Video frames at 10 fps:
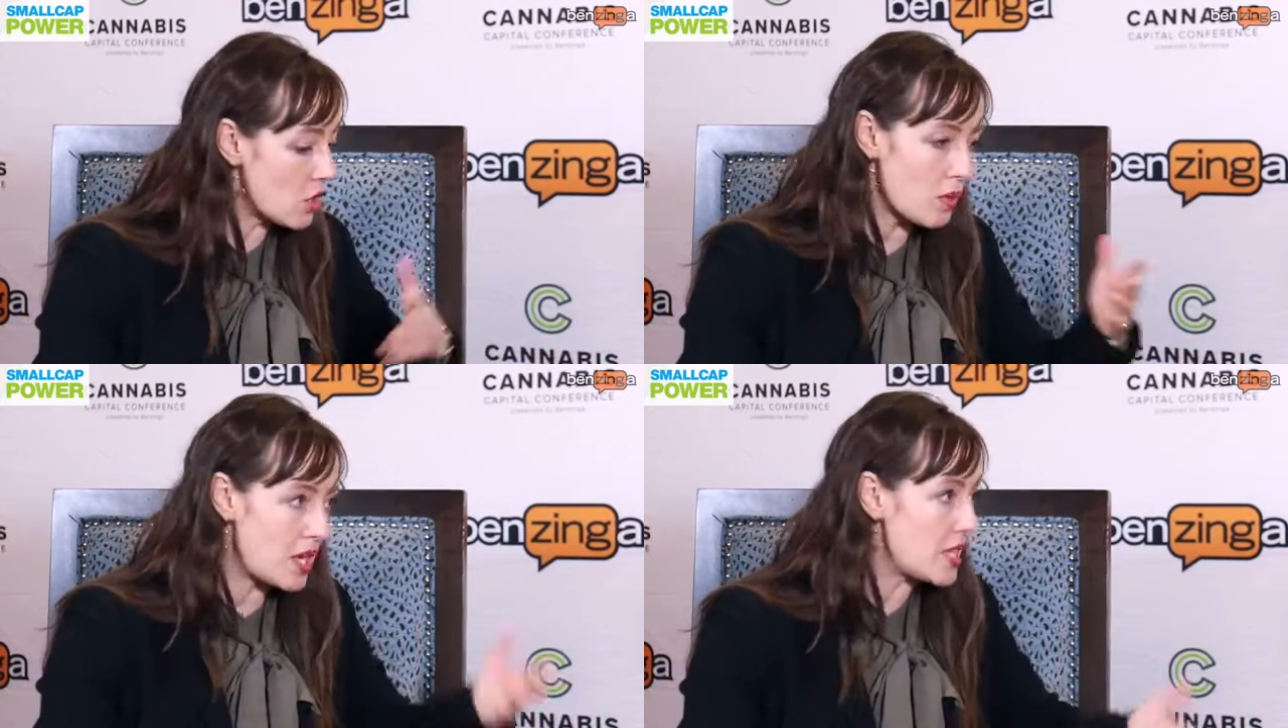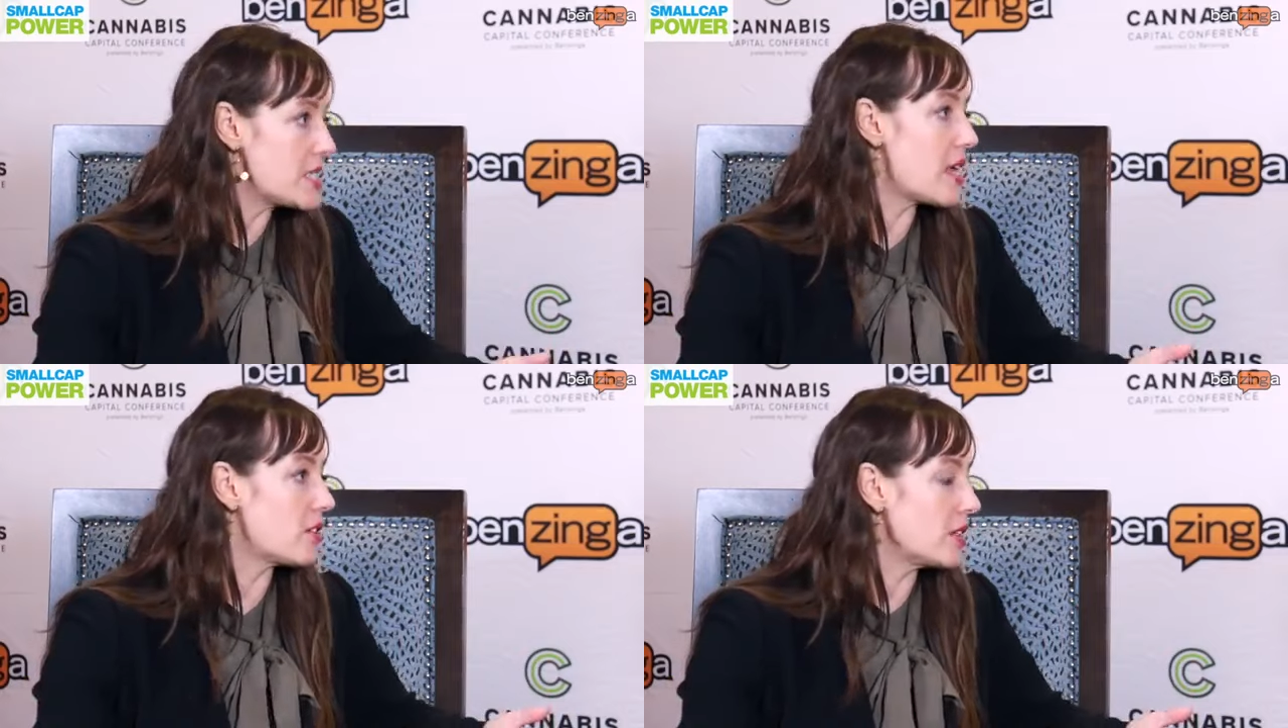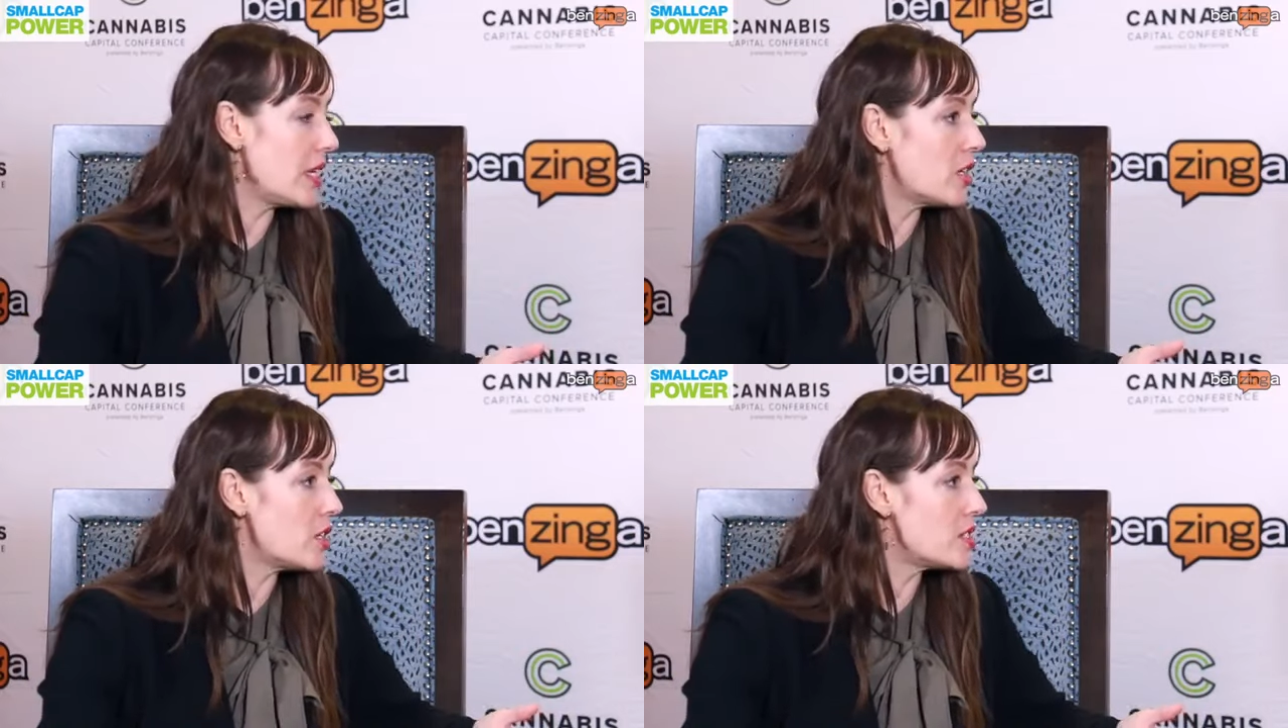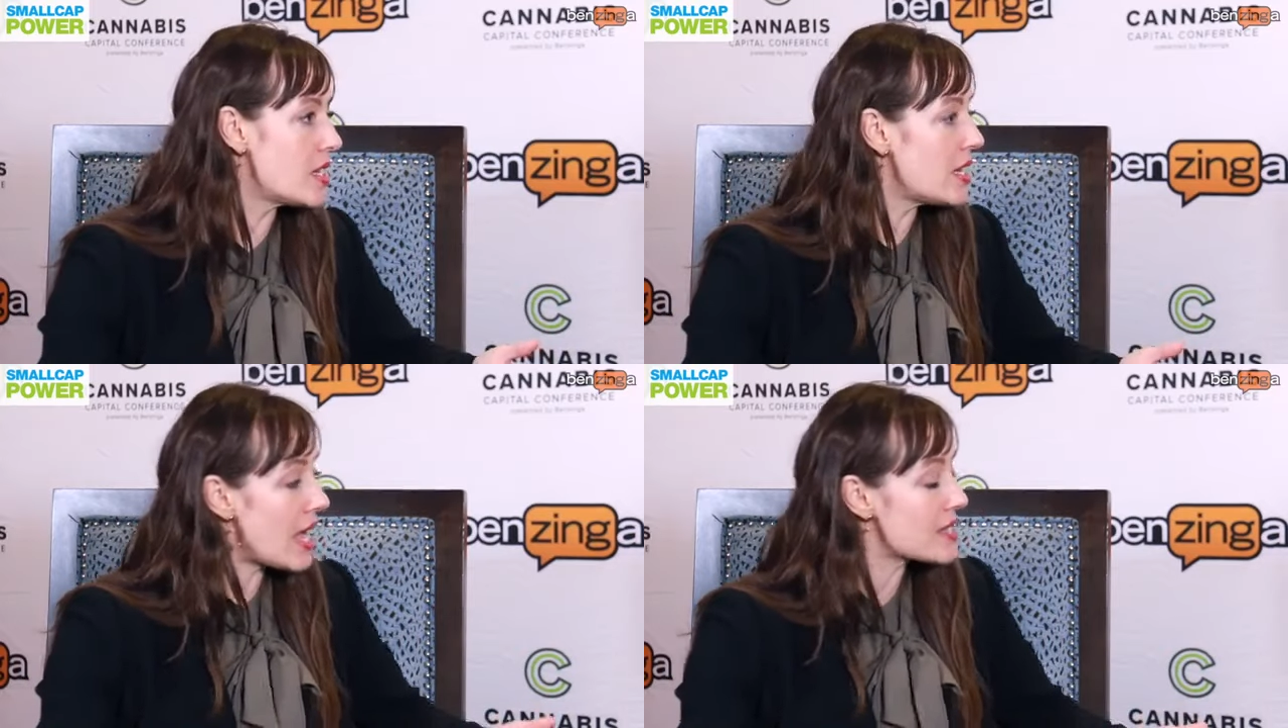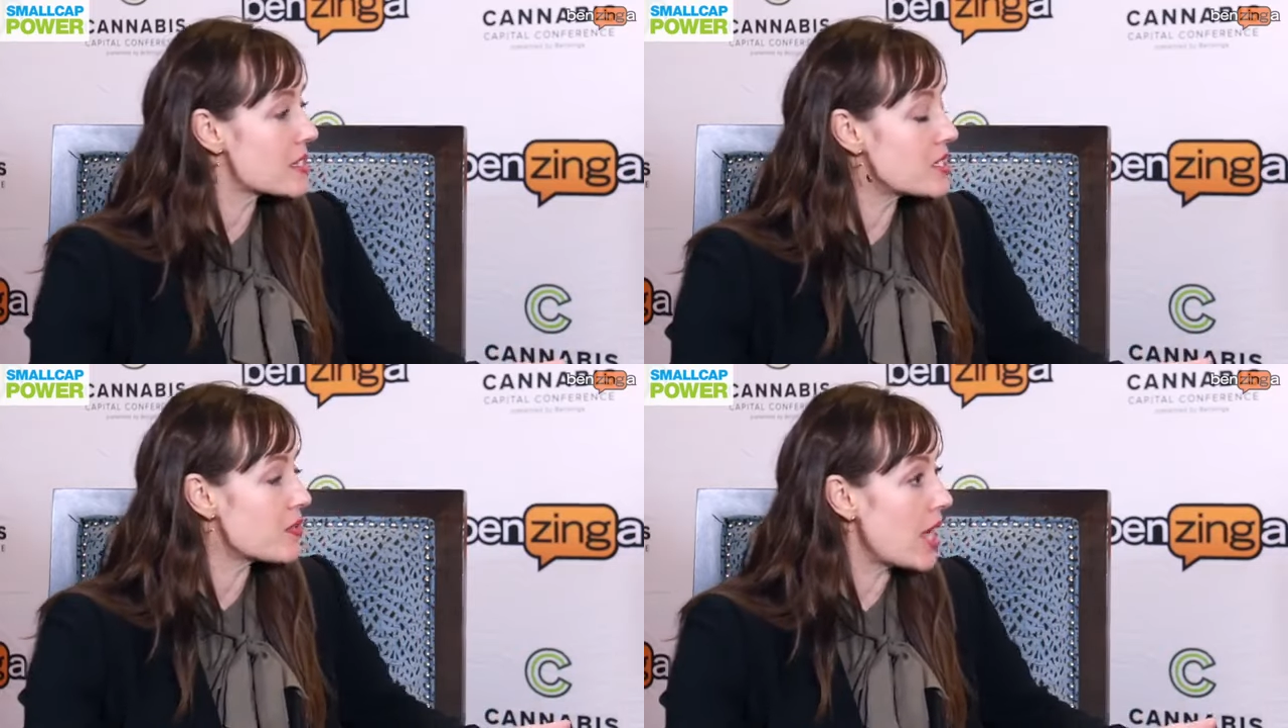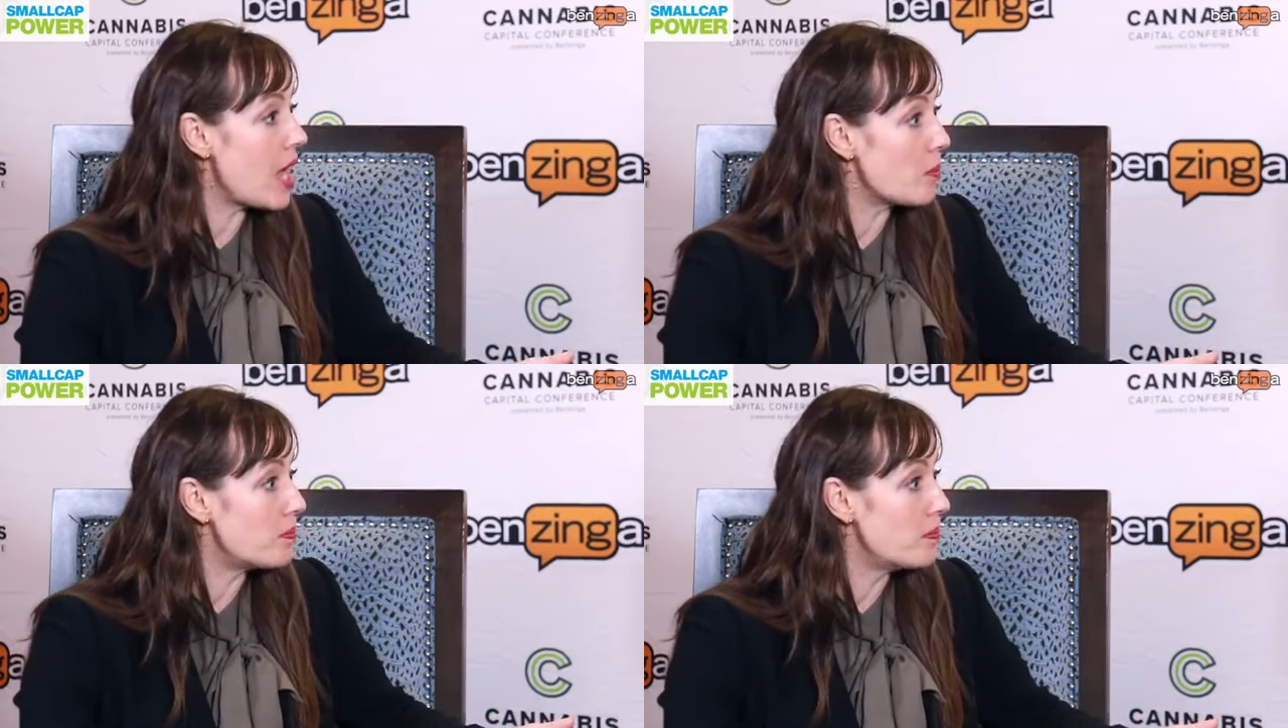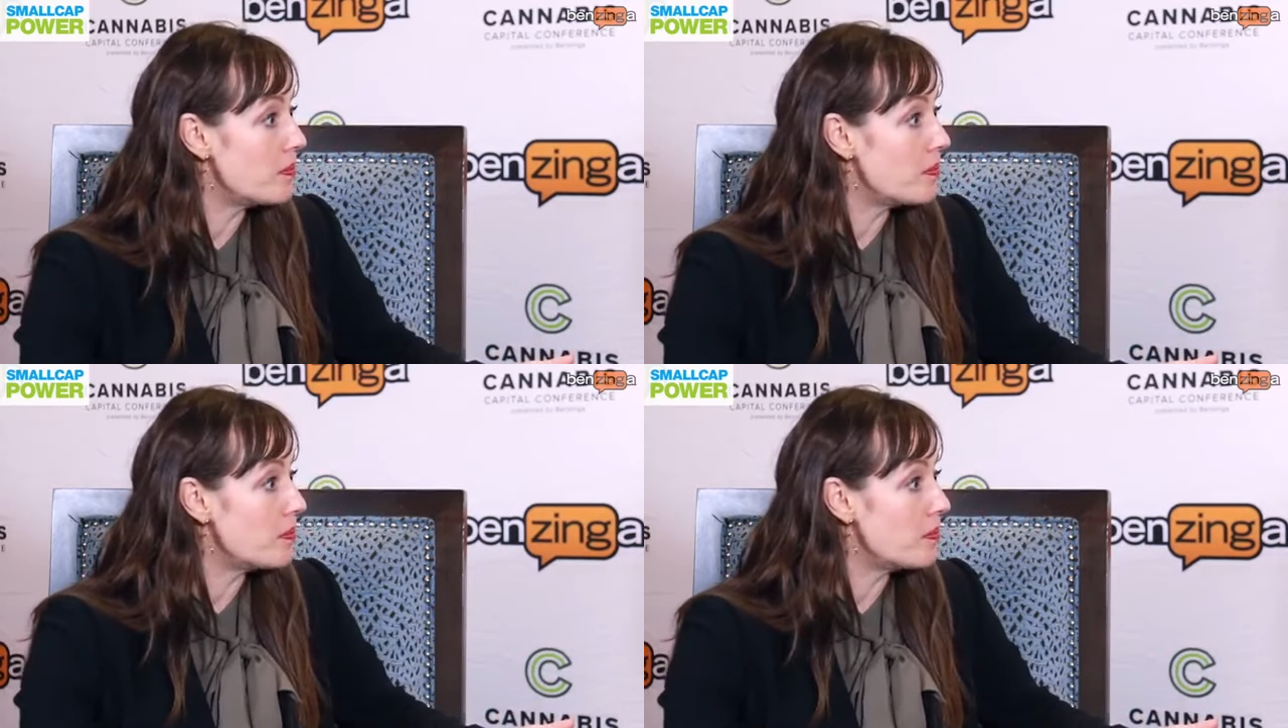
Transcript: or one of these other leaders and ask us for help.